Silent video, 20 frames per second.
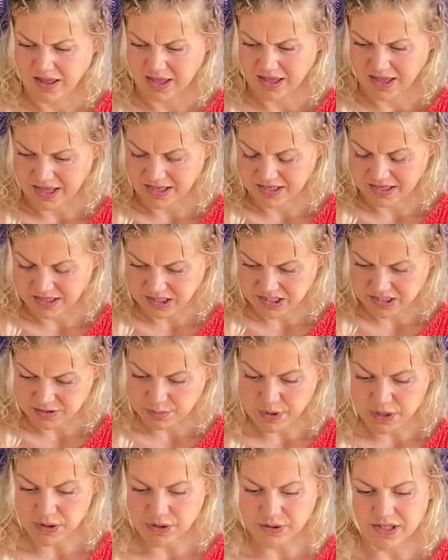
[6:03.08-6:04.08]
and
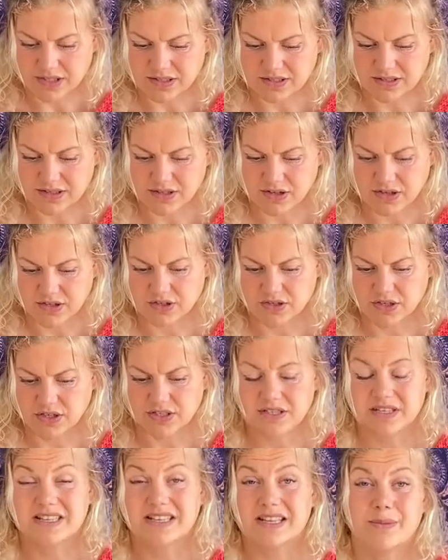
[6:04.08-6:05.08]
experience on
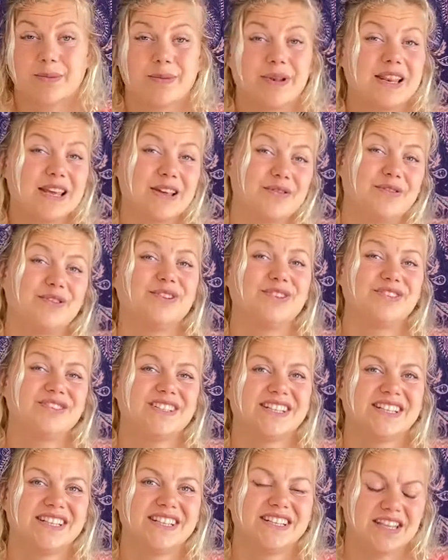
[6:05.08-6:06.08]
such a deep level
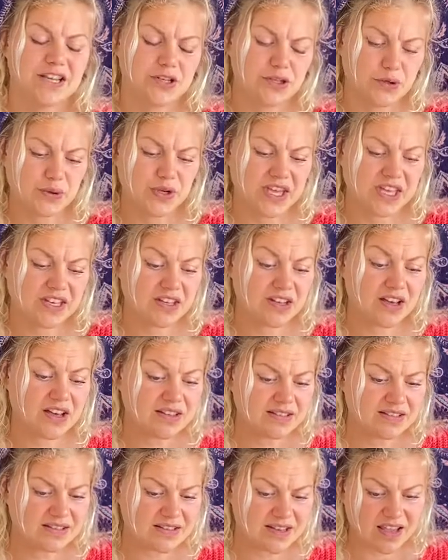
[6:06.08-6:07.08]
that you cannot
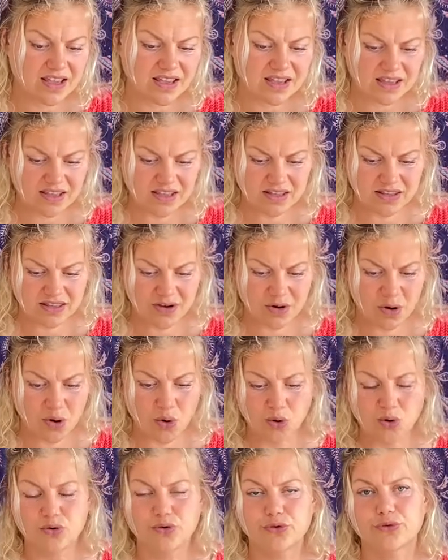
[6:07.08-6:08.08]
stay in the
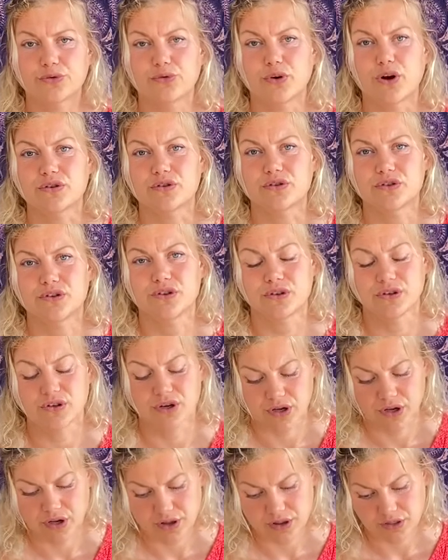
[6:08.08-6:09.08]
old structure
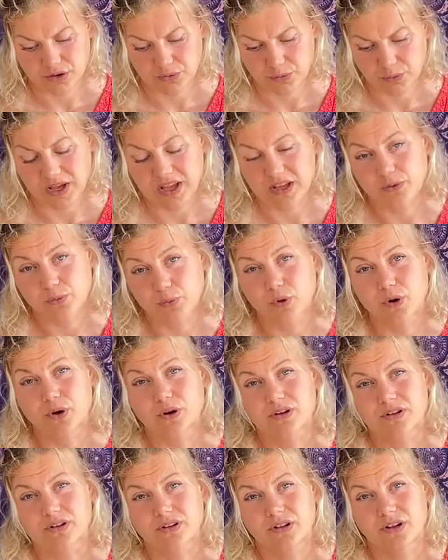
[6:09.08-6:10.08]
the way it
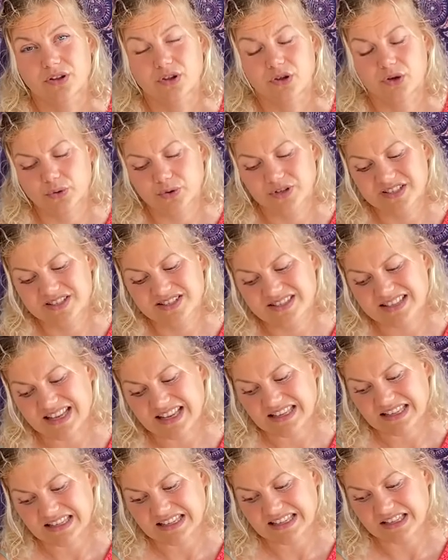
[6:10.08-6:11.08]
were. You were
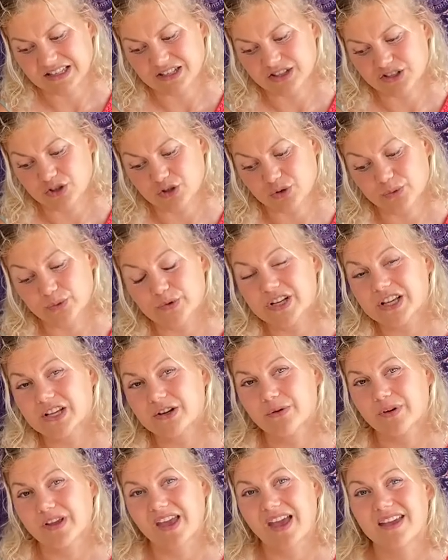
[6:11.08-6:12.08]
sent here to
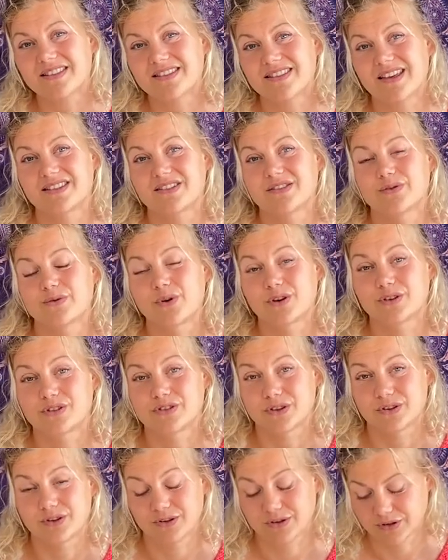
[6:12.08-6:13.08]
recreate that
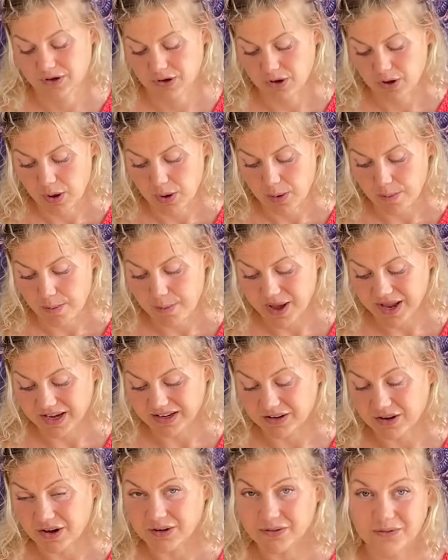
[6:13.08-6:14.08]
structure by
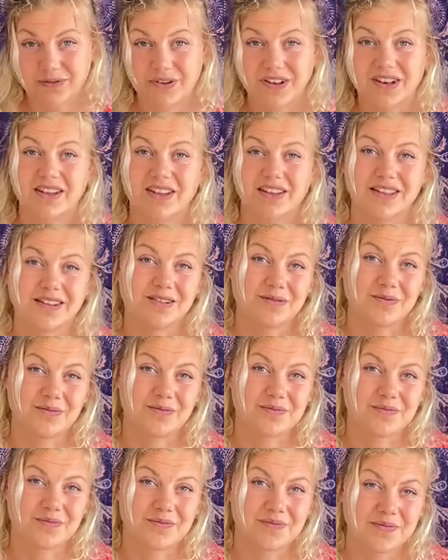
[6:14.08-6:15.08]
not fitting in.
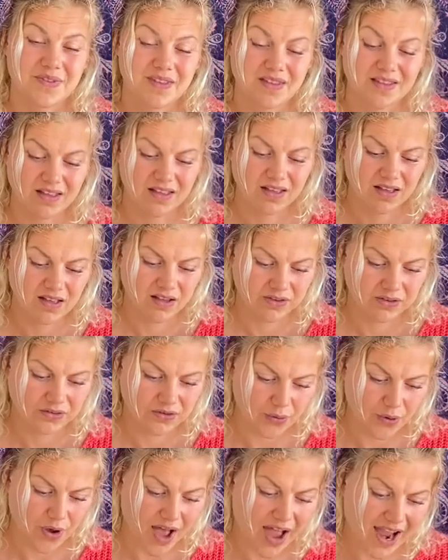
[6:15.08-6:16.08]

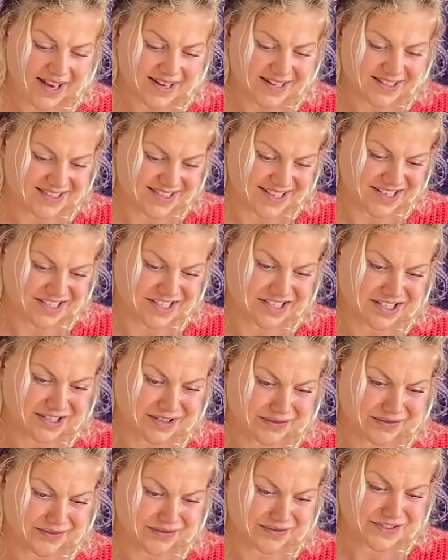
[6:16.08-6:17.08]
So highly
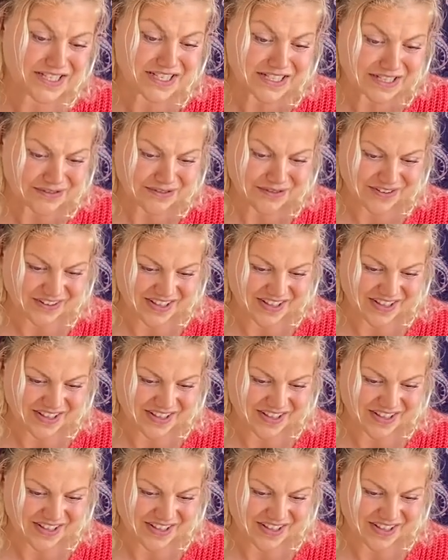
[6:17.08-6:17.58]
sensitive